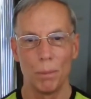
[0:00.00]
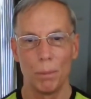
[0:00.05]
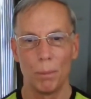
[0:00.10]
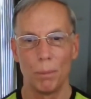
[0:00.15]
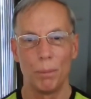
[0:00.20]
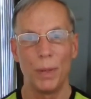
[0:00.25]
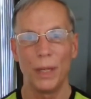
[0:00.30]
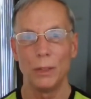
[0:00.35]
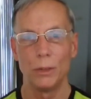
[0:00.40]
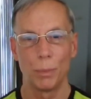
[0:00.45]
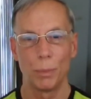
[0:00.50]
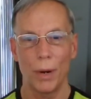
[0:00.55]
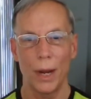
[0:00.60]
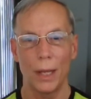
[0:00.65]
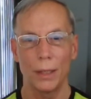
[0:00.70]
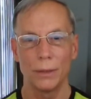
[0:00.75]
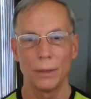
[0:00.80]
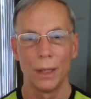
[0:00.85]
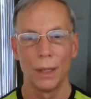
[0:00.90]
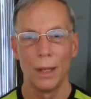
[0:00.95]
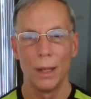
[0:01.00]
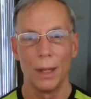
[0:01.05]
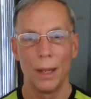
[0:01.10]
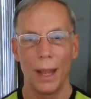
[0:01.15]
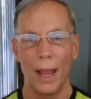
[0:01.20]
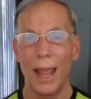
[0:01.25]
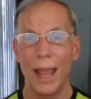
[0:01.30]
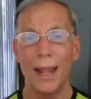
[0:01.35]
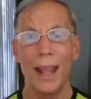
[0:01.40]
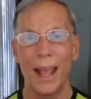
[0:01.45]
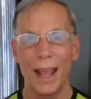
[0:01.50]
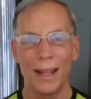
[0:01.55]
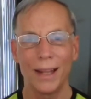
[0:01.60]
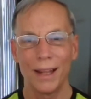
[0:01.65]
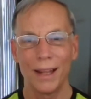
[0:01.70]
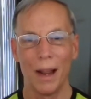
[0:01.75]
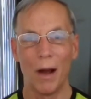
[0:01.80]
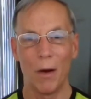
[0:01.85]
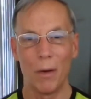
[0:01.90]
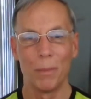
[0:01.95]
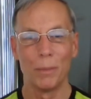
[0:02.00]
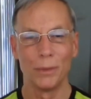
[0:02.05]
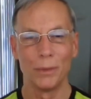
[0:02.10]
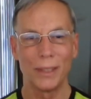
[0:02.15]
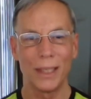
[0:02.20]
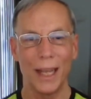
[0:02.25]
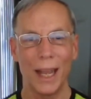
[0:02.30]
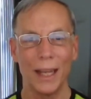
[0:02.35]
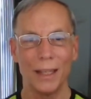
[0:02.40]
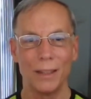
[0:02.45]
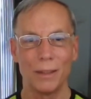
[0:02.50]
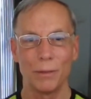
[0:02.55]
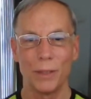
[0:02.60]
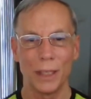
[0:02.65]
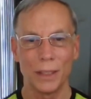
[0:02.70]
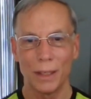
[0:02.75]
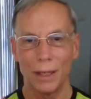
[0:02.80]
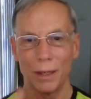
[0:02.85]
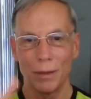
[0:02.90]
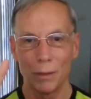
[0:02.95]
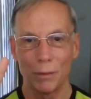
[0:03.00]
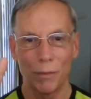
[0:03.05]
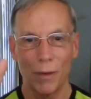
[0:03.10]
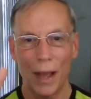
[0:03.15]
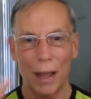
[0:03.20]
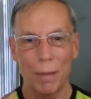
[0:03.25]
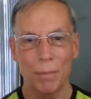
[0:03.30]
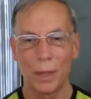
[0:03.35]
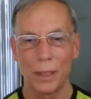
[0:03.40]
bench press at, at, almost the age of 60 just five